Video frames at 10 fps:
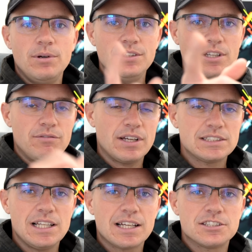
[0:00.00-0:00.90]
and don't forget
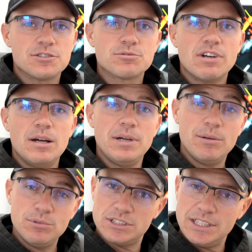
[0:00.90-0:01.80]
to like and subscribe, and
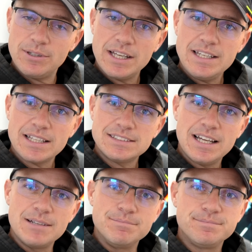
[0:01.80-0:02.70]
we'll see you again next
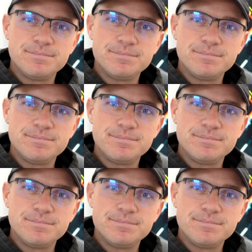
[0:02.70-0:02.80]
time.